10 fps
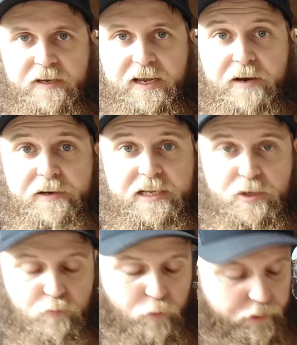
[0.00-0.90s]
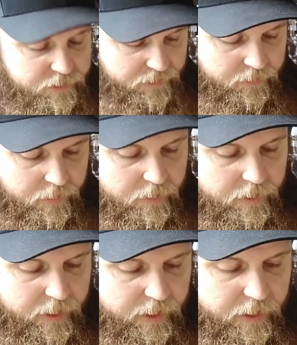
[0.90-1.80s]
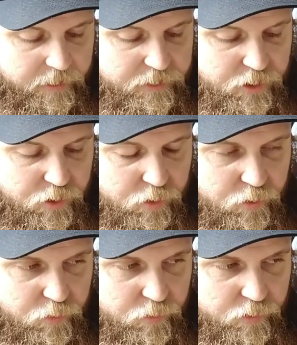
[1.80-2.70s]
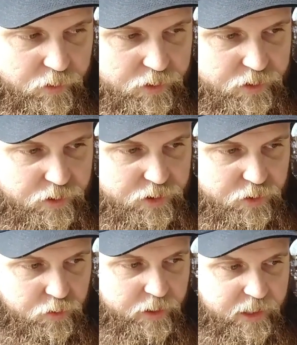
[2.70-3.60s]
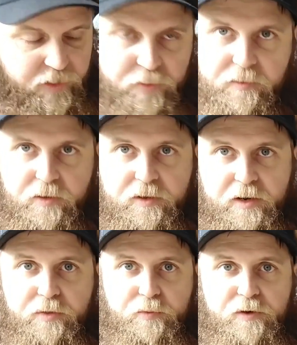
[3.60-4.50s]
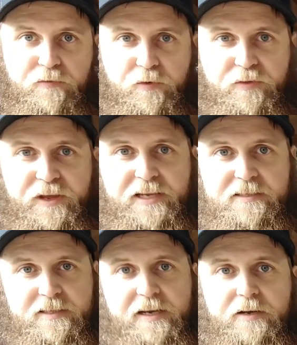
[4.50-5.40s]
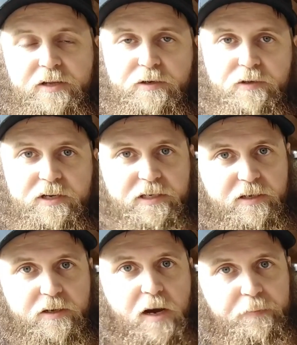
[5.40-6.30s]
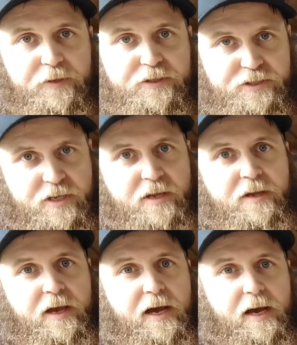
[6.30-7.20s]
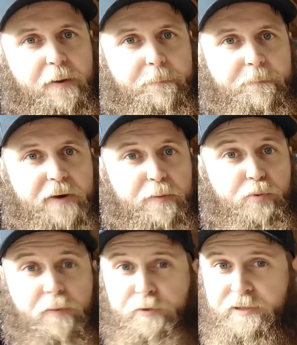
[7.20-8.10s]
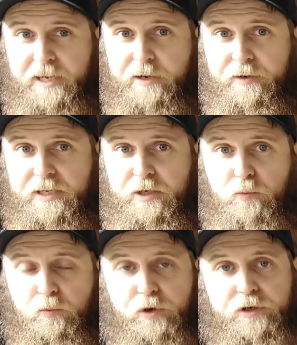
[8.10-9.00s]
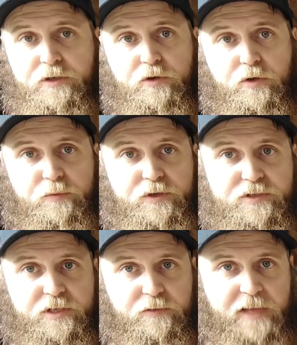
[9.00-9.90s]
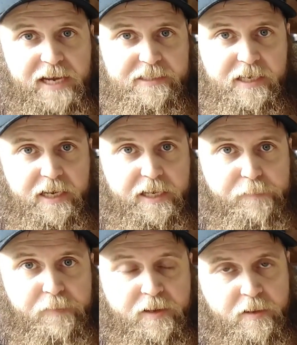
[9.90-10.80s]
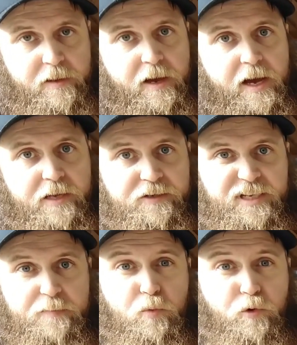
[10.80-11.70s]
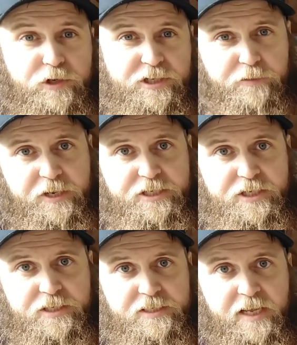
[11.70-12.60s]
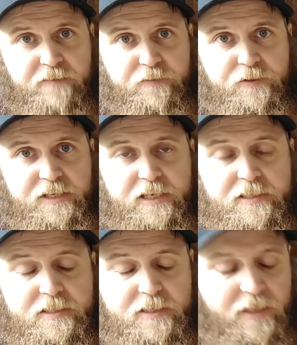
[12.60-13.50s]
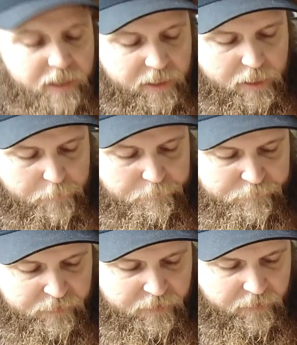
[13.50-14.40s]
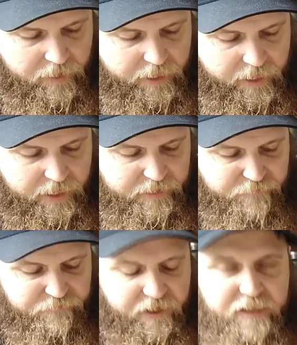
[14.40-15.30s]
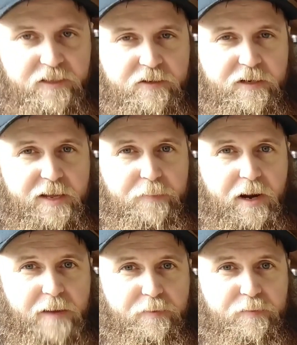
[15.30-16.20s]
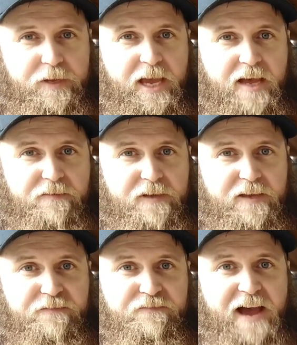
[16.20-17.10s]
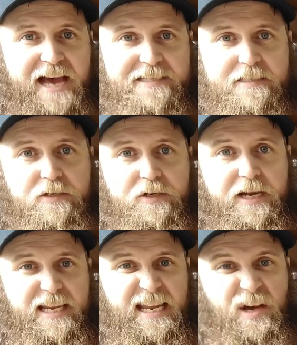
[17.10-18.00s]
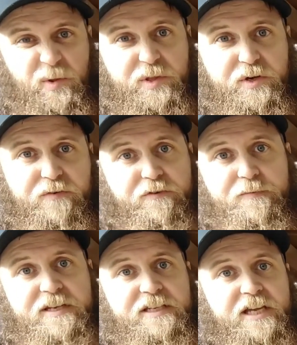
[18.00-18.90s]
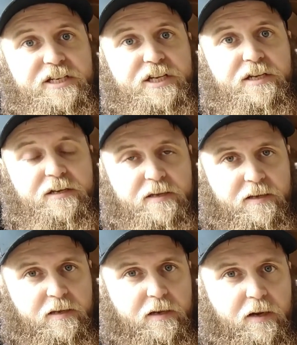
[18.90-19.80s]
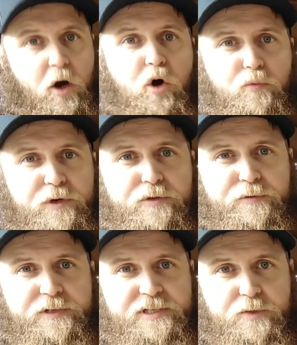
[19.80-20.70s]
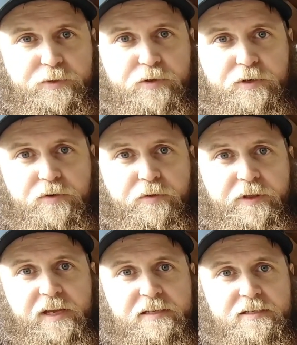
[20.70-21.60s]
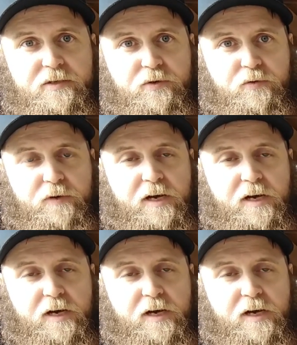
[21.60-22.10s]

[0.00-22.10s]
aerating your wort. So there's again, kind of 3 or 4 things there that you're looking to accomplish. By properly aerating your wort, you're reducing your lag time, you're going to get more generations out of your yeast, and then finally you're going to probably have a faster and healthier fermentation. All really, really super critical things to